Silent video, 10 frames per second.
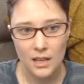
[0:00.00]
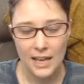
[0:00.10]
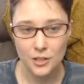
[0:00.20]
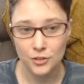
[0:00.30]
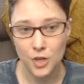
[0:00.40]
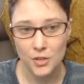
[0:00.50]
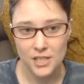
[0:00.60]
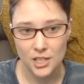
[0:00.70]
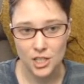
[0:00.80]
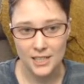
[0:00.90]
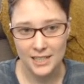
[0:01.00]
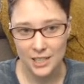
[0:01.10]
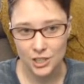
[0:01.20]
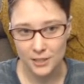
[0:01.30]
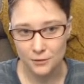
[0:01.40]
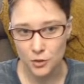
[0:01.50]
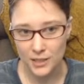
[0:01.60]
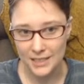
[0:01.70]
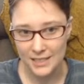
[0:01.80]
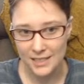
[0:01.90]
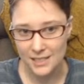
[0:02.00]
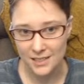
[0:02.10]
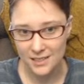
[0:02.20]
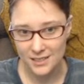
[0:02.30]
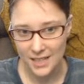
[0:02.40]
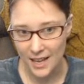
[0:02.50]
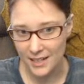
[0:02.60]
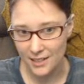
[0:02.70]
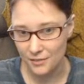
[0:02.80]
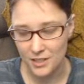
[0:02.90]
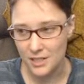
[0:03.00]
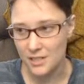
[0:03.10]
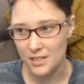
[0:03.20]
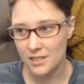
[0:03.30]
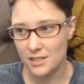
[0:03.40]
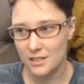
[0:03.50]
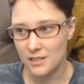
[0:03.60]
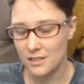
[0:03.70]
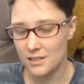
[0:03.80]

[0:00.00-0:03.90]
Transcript: and you'll notice that she didn't actually give credence to any of these